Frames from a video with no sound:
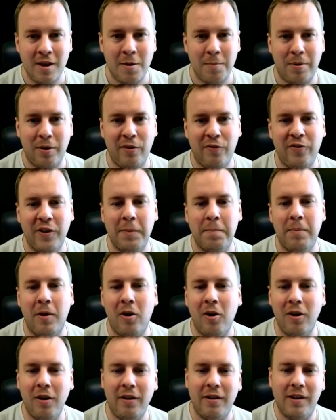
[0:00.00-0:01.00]
Perfect
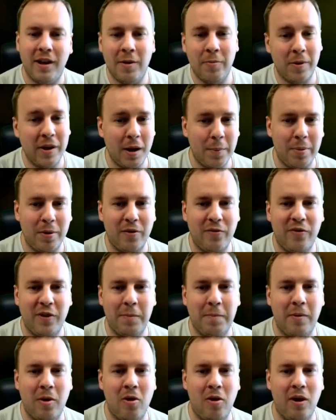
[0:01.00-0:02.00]
ball, and with a perfect
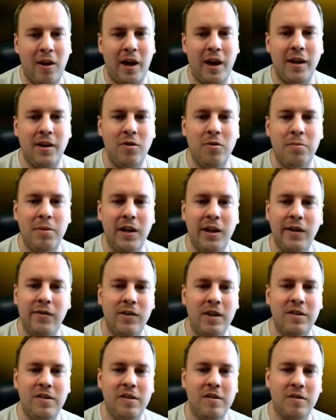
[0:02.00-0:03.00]
ball, I do believe
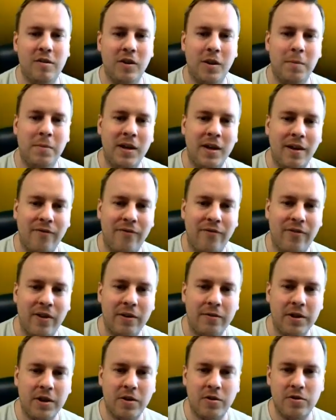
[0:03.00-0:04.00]
this is going to be a
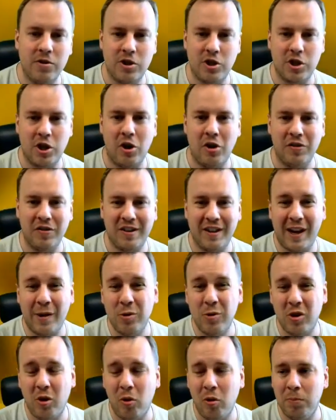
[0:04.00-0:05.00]
very good chance. And I
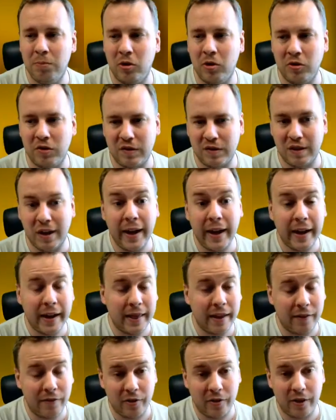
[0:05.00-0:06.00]
would almost say
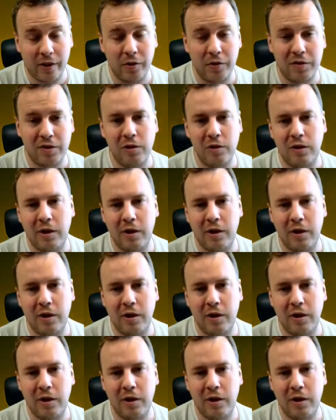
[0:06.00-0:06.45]
that for those of you